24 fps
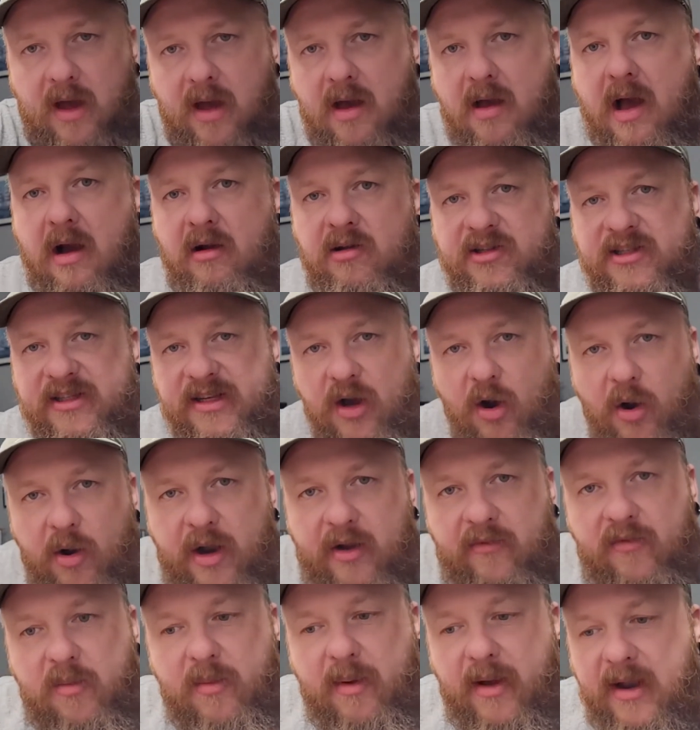How's it going,
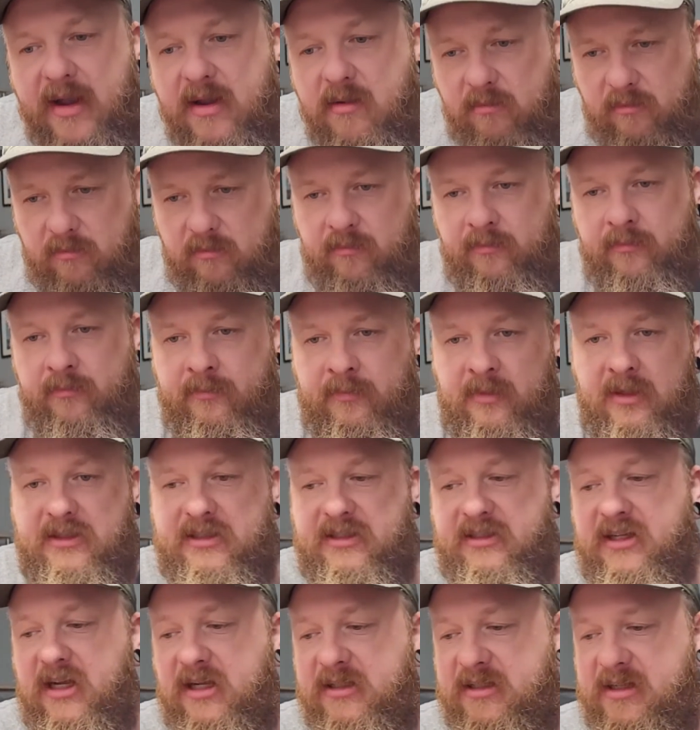everybody?
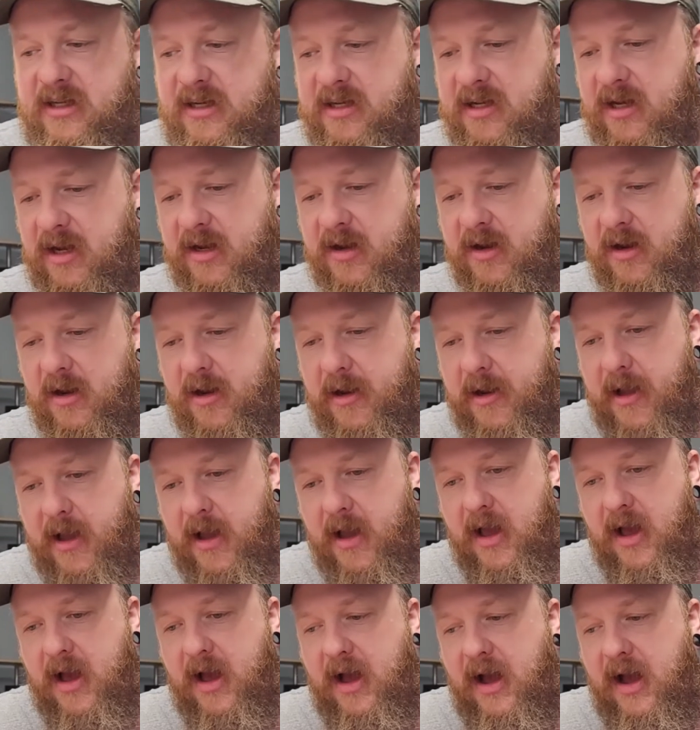It's Dusty Tucker.
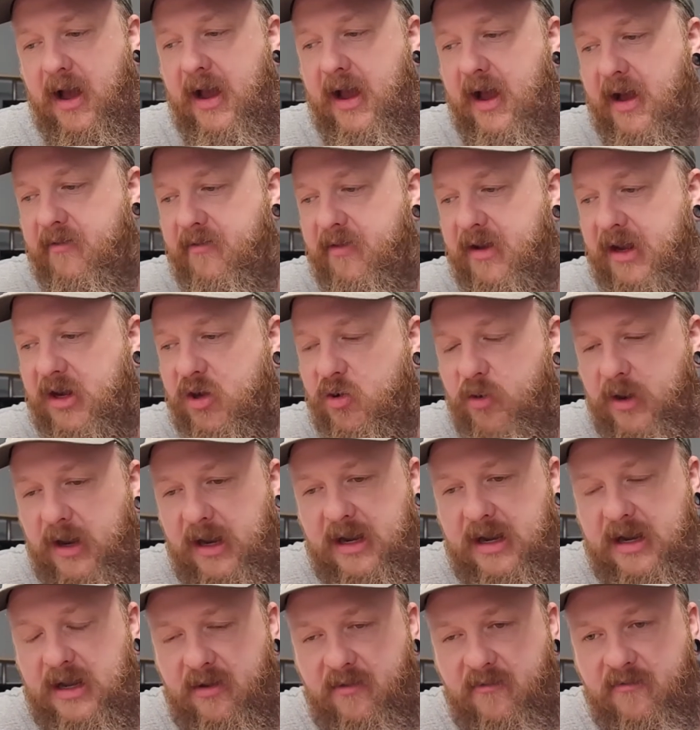I have a
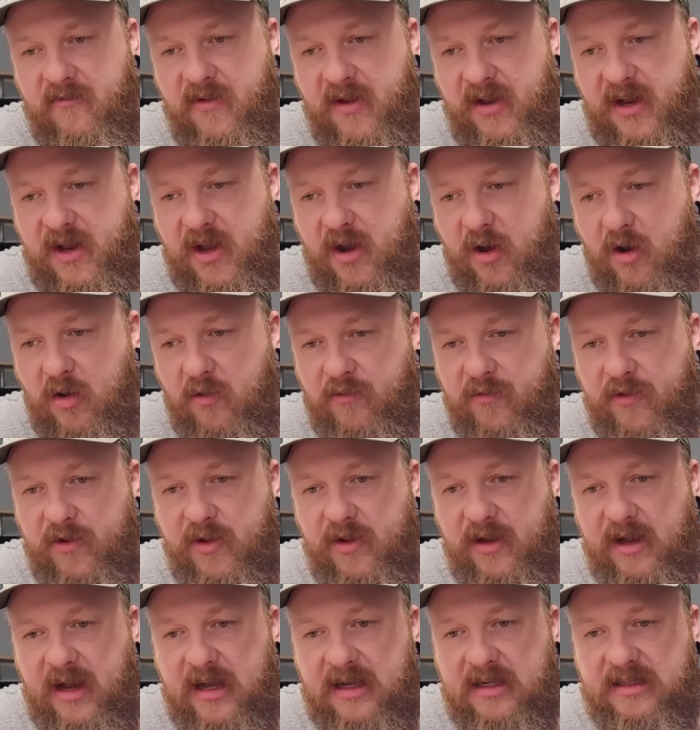quick video for
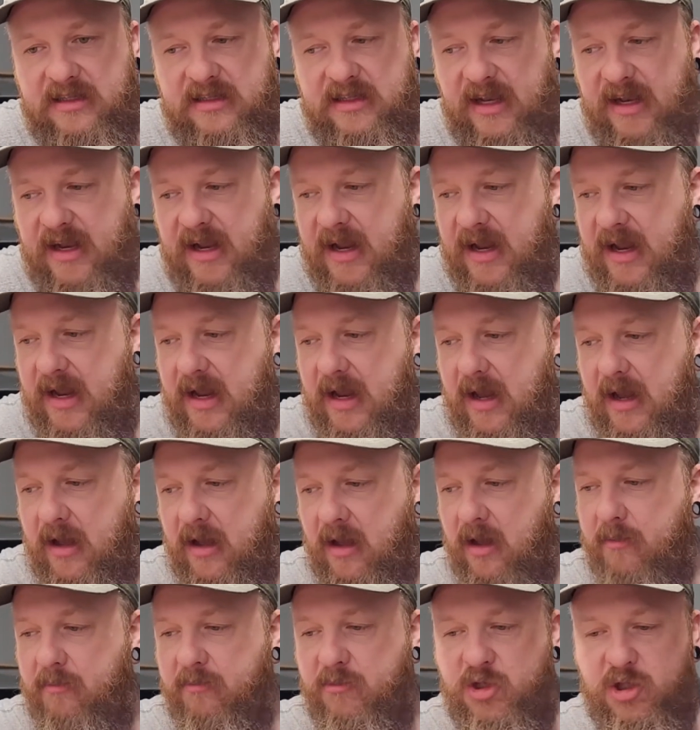you guys today.
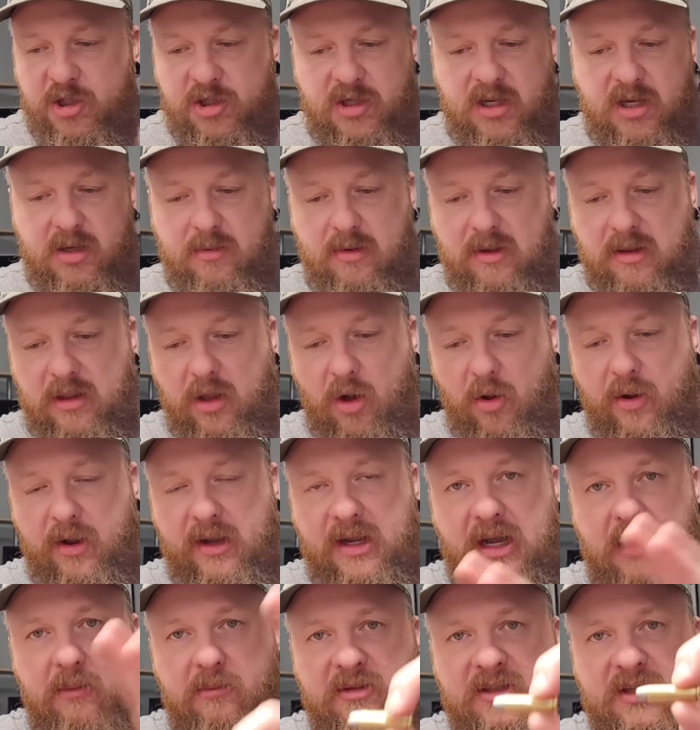I'm just going to be
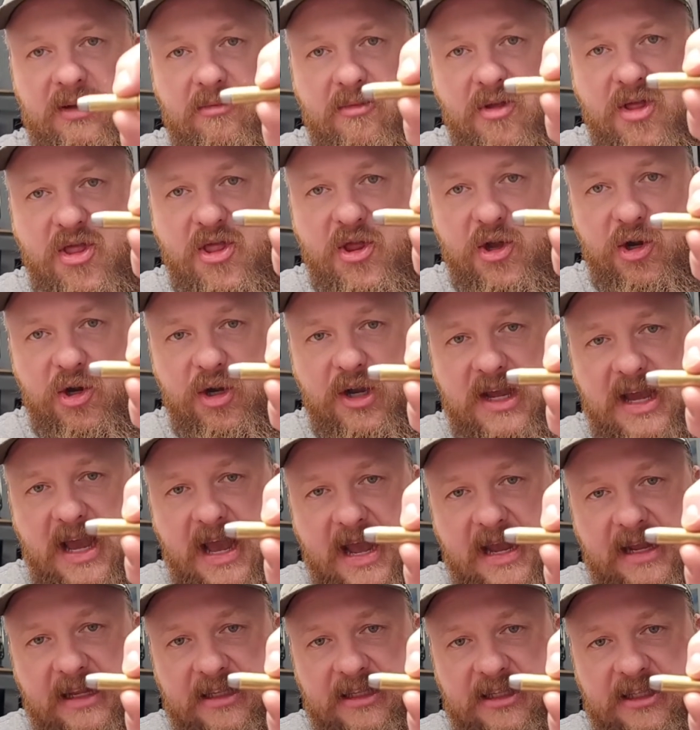loading up some
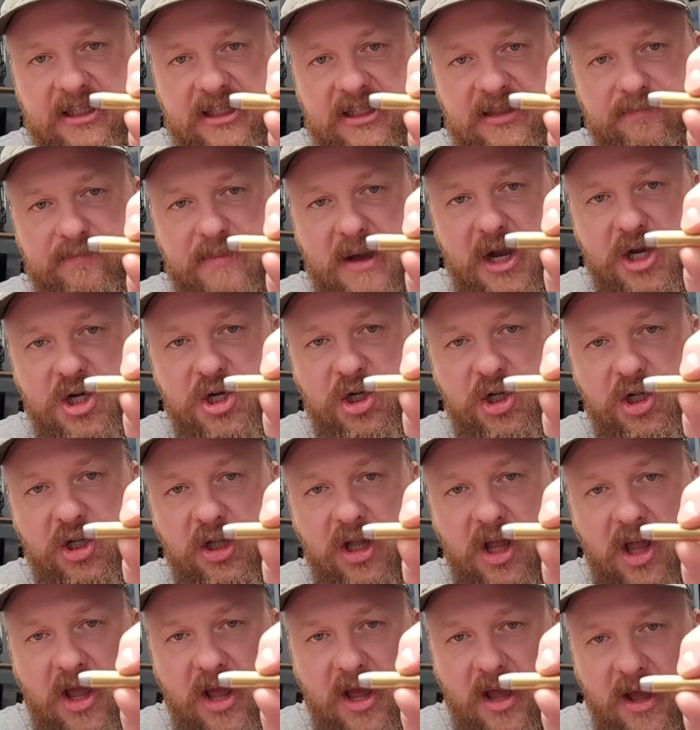38
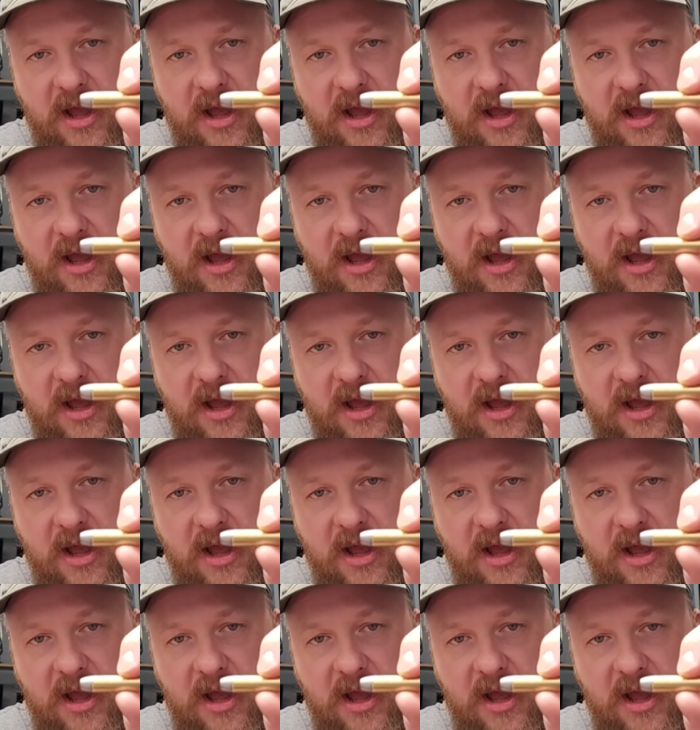special